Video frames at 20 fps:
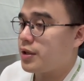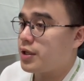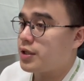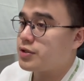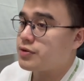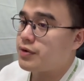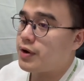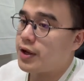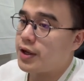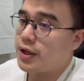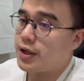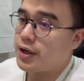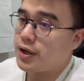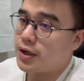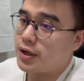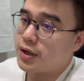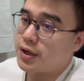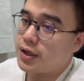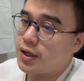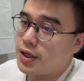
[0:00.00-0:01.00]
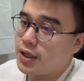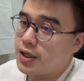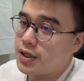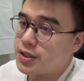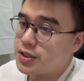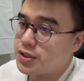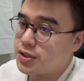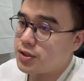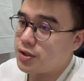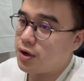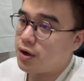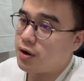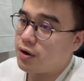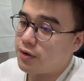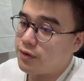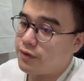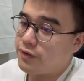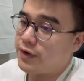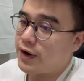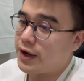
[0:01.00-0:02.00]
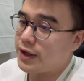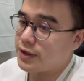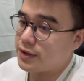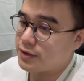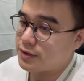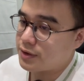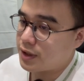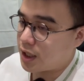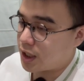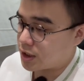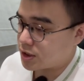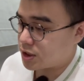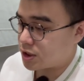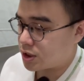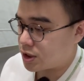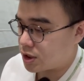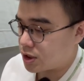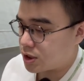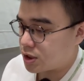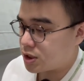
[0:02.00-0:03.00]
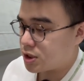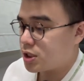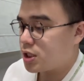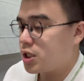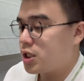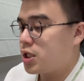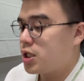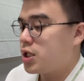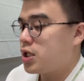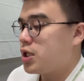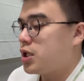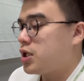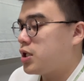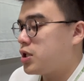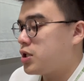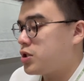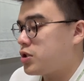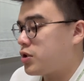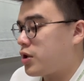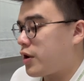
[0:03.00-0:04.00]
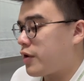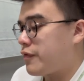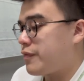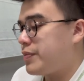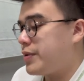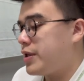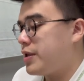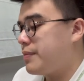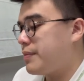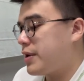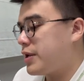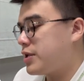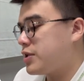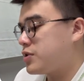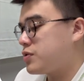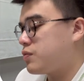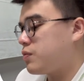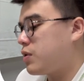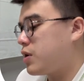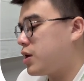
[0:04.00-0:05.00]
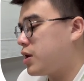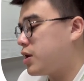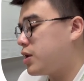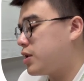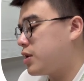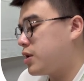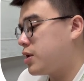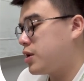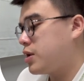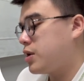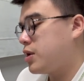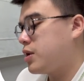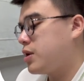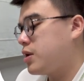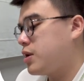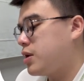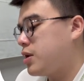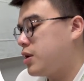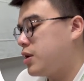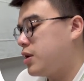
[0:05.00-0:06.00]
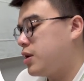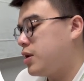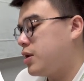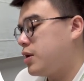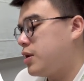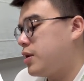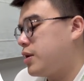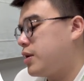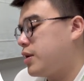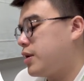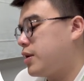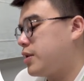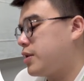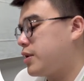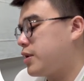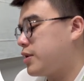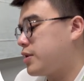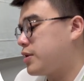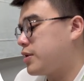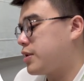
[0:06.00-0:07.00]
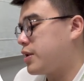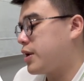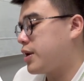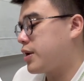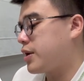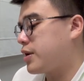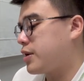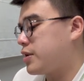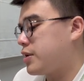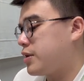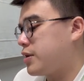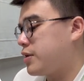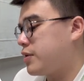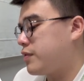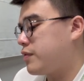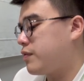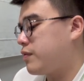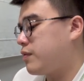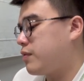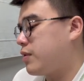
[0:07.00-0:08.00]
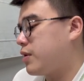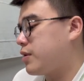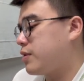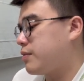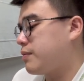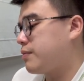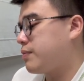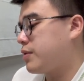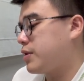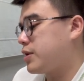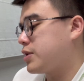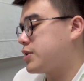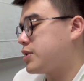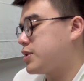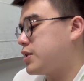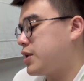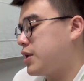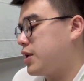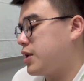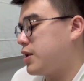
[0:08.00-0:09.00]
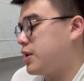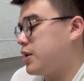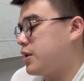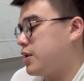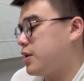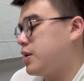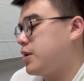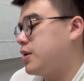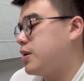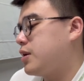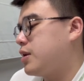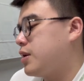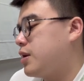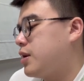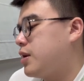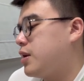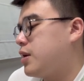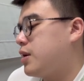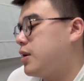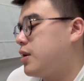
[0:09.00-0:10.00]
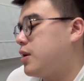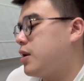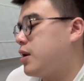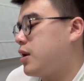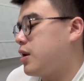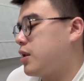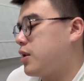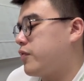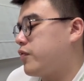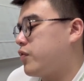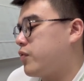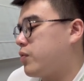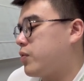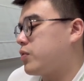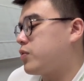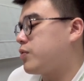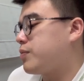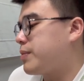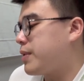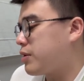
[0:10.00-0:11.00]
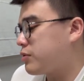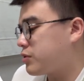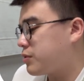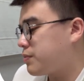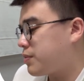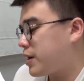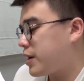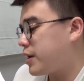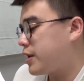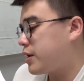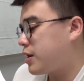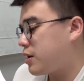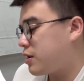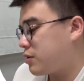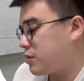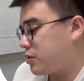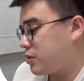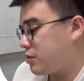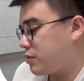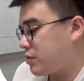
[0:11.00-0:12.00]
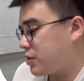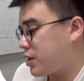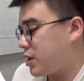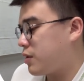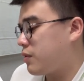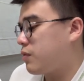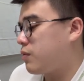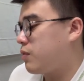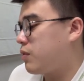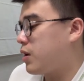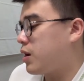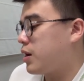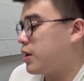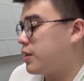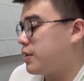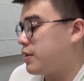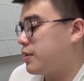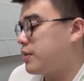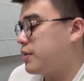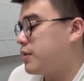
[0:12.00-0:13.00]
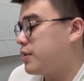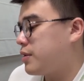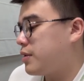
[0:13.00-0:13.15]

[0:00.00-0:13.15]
this right here is your final answer. So I have p minus 1 and then a negative 1 plus t. And if you were to multiply it out, you will get 1